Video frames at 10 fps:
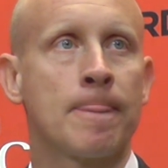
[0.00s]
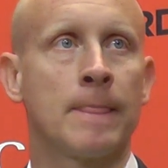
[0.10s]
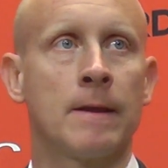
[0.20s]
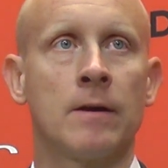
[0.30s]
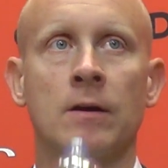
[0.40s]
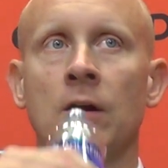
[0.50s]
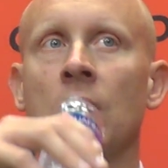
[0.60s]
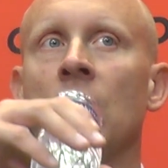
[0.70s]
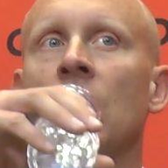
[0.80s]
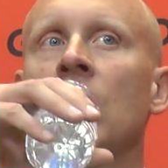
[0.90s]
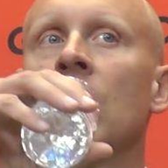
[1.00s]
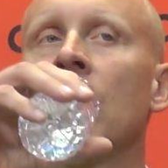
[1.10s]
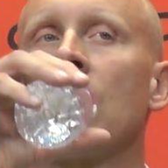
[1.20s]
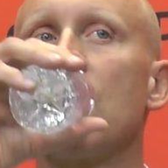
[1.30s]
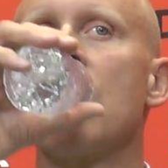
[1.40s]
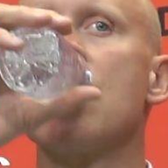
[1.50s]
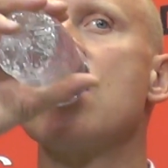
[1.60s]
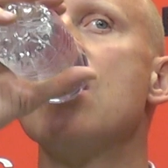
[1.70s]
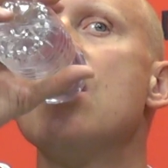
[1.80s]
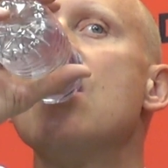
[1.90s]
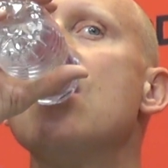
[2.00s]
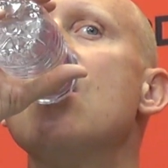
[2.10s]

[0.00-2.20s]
For the red-white scrimmage, I mean, obviously you want